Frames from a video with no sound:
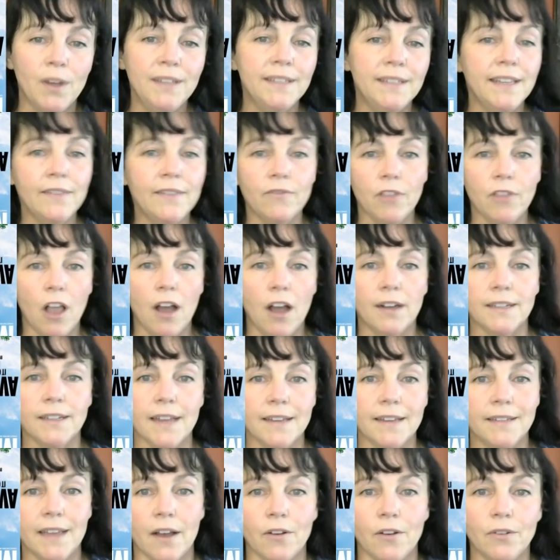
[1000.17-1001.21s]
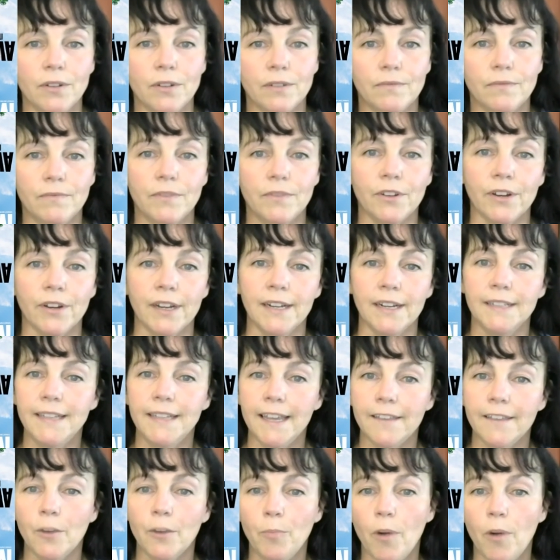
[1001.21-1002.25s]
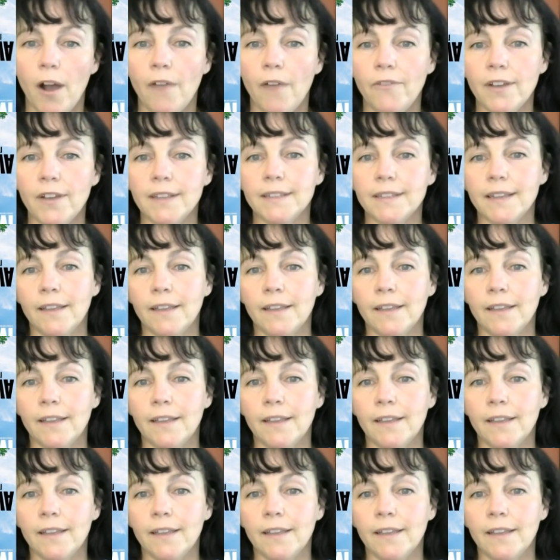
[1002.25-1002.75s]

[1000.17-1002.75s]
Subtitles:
they've logged us out, they're going to take their profits